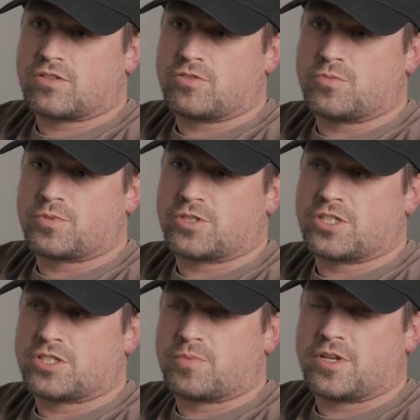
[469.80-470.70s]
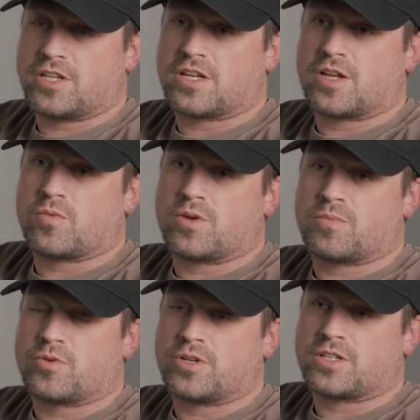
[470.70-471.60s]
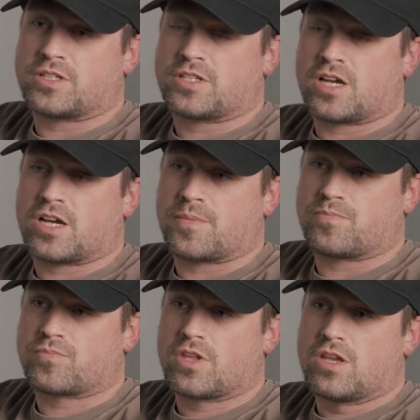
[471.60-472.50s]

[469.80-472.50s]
who participated at one point in a time.